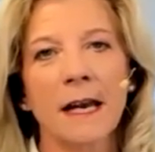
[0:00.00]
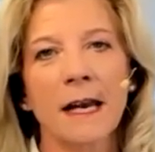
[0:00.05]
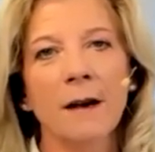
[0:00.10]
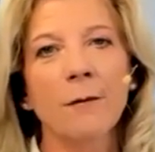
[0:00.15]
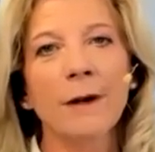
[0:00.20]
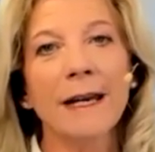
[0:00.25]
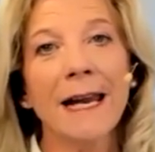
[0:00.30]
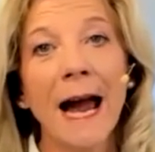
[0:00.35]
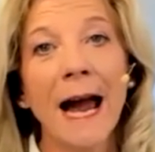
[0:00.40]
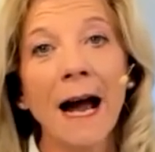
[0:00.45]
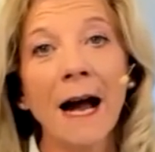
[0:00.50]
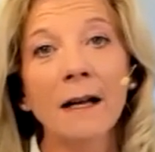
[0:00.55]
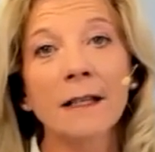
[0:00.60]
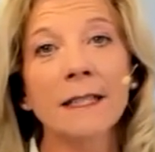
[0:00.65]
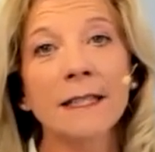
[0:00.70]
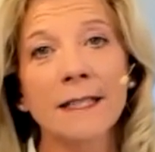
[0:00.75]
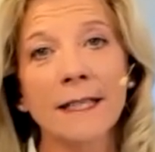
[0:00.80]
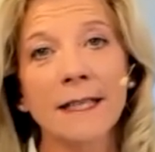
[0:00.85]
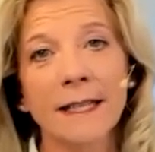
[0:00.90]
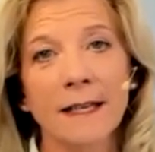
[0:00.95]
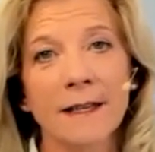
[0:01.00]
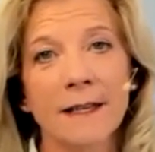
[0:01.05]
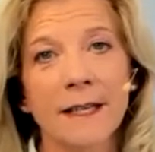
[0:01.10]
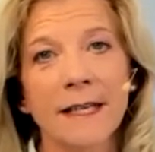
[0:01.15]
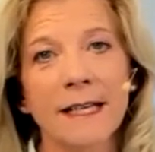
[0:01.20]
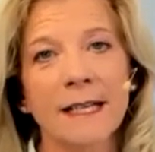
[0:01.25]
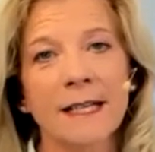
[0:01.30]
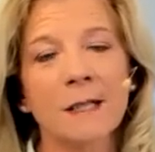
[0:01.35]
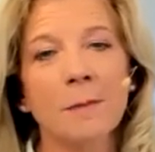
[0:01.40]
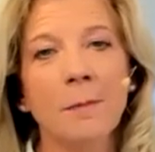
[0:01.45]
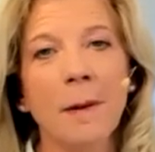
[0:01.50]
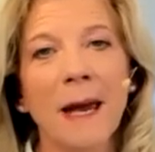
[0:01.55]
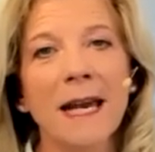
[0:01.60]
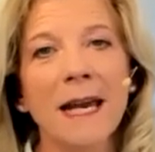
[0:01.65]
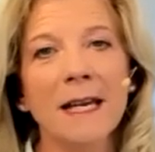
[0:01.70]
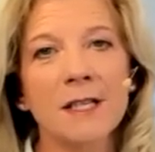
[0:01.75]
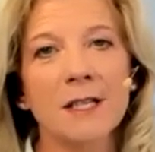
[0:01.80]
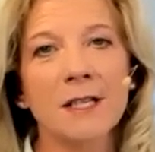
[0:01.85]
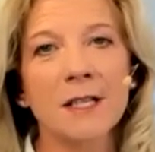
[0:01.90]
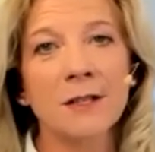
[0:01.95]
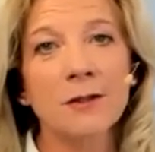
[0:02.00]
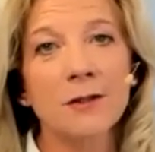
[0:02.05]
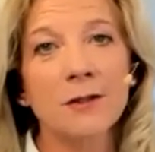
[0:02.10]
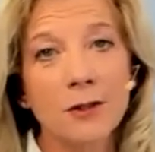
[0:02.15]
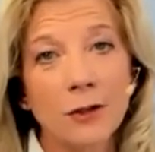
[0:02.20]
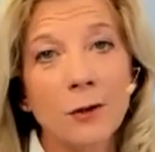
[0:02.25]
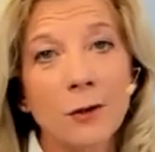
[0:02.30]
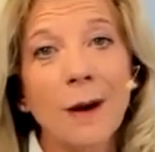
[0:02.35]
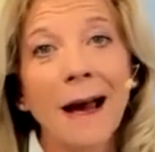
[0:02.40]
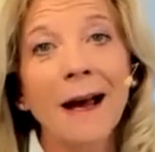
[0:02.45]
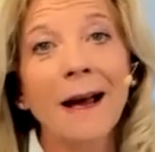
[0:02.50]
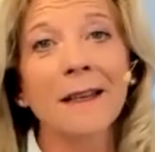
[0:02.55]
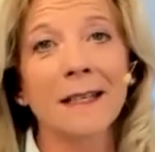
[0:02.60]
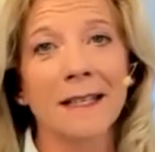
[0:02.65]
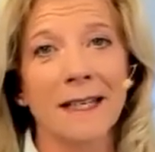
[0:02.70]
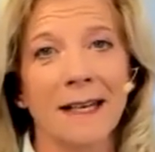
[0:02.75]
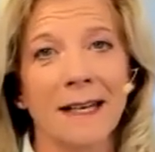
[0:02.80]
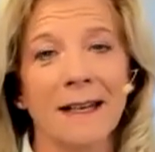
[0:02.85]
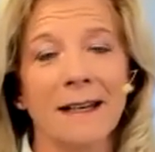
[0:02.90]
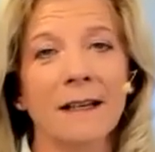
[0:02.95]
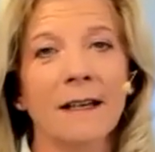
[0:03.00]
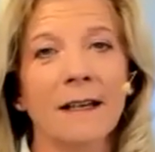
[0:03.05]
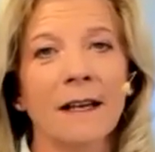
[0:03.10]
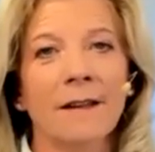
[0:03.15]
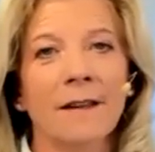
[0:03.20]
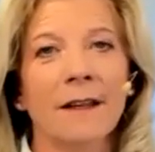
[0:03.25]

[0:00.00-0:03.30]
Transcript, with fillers: a reality that is based in duality